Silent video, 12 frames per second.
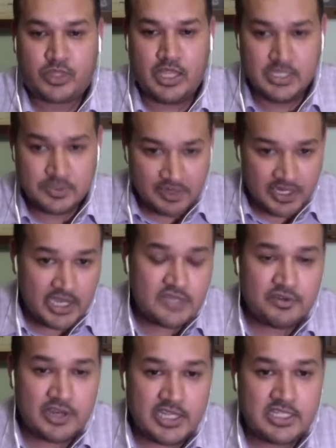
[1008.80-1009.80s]
it's been aged
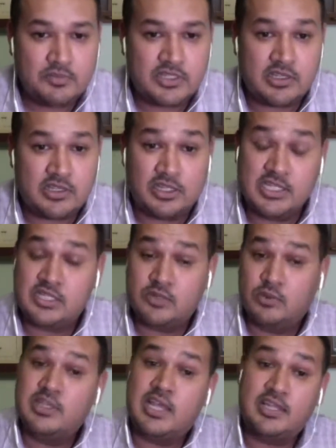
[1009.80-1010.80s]
for 18 months on the lees. And
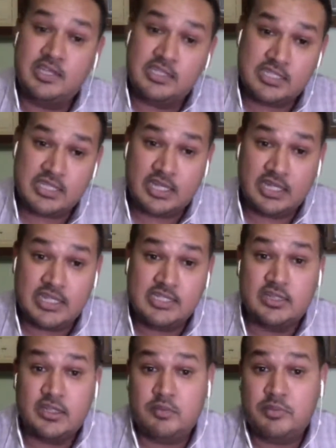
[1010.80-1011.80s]
what that does is it lends
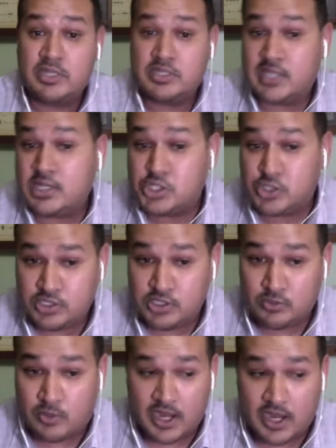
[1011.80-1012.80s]
a little bit of texture
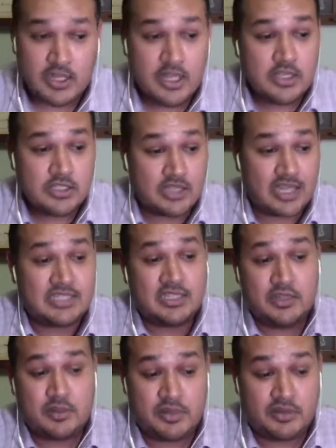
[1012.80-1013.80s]
to the wine. So it has a
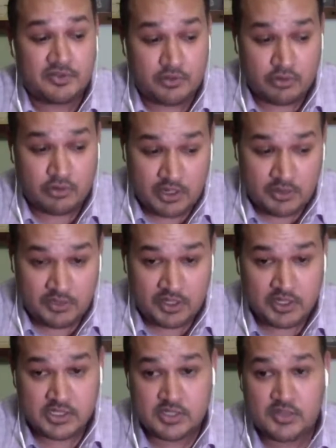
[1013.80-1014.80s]
little bit of a
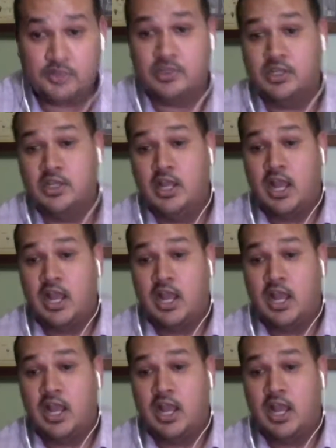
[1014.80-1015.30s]
creaminess to it.